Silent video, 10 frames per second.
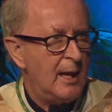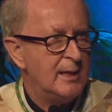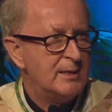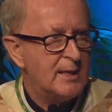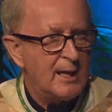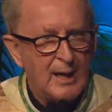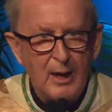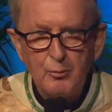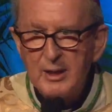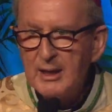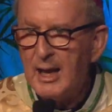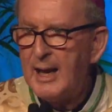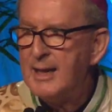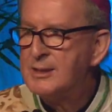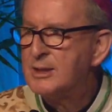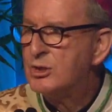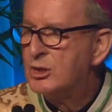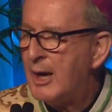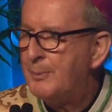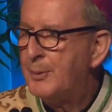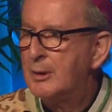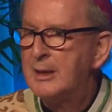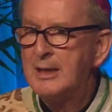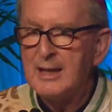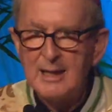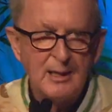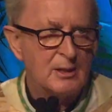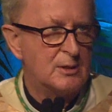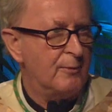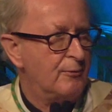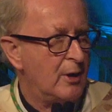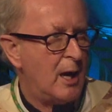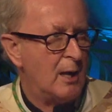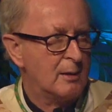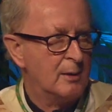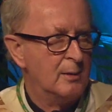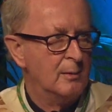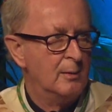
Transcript: And he said, I realize the shepherd leads the flock.